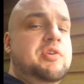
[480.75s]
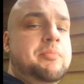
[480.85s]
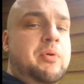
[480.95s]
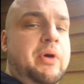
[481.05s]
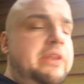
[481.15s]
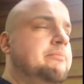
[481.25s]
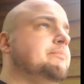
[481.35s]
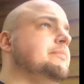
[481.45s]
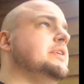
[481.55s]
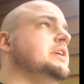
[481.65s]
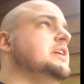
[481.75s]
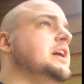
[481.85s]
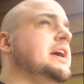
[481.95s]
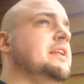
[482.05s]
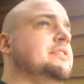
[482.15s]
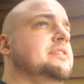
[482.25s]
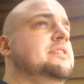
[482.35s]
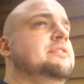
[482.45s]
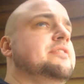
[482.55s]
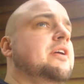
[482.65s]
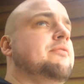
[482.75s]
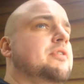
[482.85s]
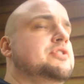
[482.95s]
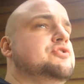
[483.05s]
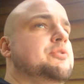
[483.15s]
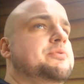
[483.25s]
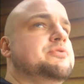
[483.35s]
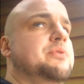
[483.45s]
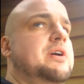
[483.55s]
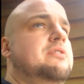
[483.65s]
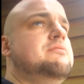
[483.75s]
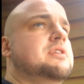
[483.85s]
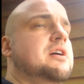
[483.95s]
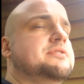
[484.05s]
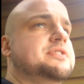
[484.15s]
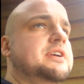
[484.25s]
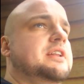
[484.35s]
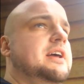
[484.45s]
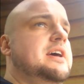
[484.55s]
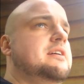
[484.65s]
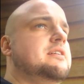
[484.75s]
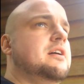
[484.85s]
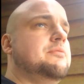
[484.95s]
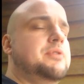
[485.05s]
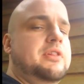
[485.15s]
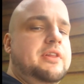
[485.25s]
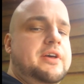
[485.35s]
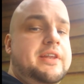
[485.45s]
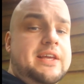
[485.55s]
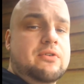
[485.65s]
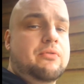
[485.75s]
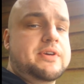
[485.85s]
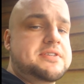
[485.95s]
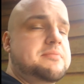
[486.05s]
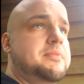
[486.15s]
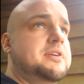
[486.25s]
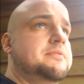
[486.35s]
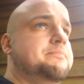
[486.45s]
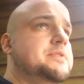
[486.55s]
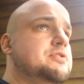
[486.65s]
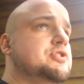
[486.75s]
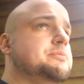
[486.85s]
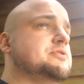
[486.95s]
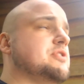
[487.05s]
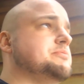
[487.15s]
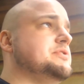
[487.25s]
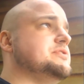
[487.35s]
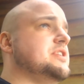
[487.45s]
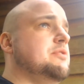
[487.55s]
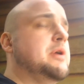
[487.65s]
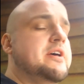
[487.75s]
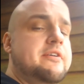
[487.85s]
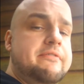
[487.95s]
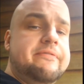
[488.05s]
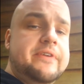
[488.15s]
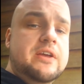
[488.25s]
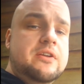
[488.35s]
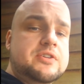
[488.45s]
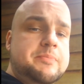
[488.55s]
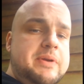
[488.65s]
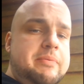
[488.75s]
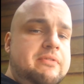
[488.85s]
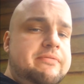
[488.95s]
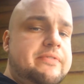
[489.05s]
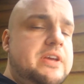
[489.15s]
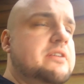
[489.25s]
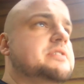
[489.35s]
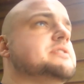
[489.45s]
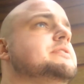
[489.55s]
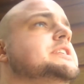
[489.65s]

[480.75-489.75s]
#1, and he's over on YouTube as well, Carl Sinclair. I will link all these in my YouTube description, so fear not, people, fear not.